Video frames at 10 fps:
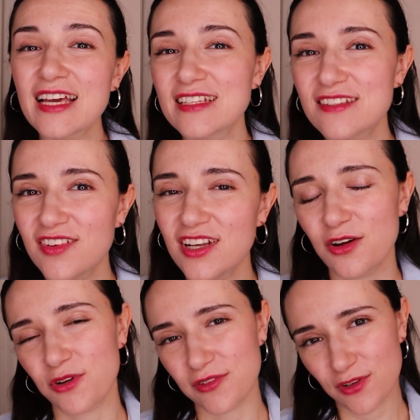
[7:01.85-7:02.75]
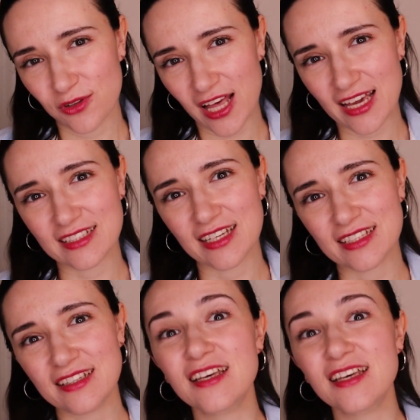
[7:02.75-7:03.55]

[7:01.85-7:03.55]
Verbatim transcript: like this video if you liked it.